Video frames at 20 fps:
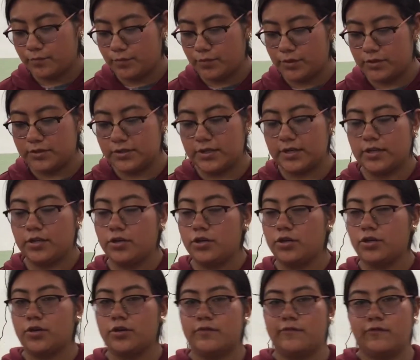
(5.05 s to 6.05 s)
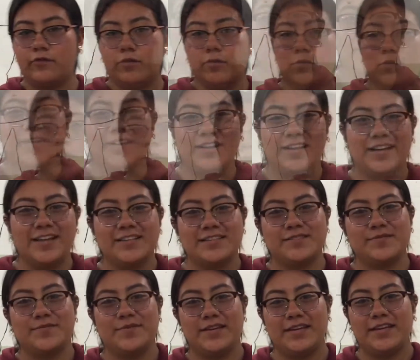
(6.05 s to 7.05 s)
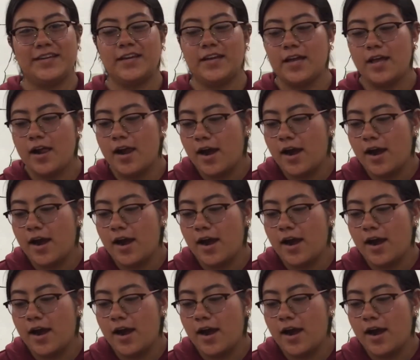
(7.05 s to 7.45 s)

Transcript: put together a uniform class B.